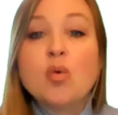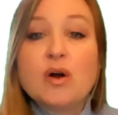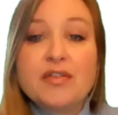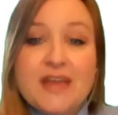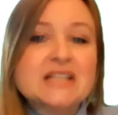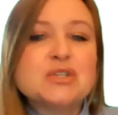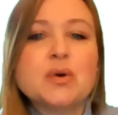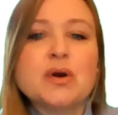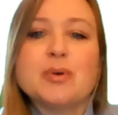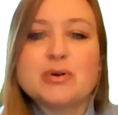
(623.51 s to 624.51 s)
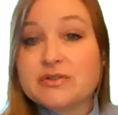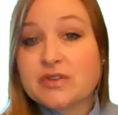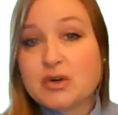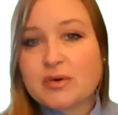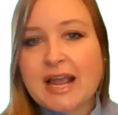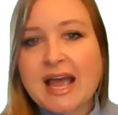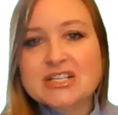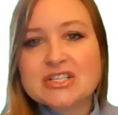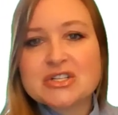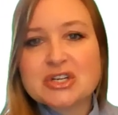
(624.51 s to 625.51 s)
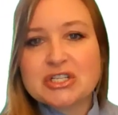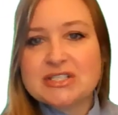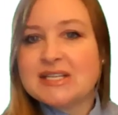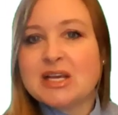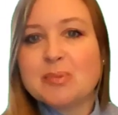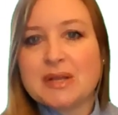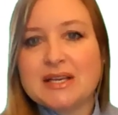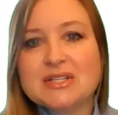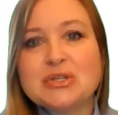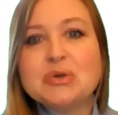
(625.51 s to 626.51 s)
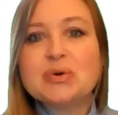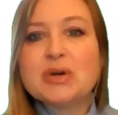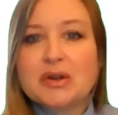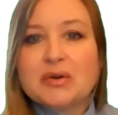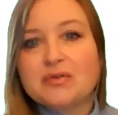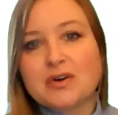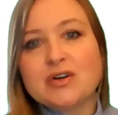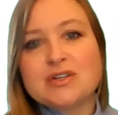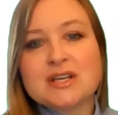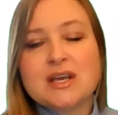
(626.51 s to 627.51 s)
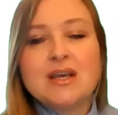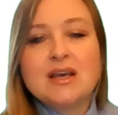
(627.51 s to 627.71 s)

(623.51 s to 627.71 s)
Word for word: well, that's where most of the reactions are going to take place to convert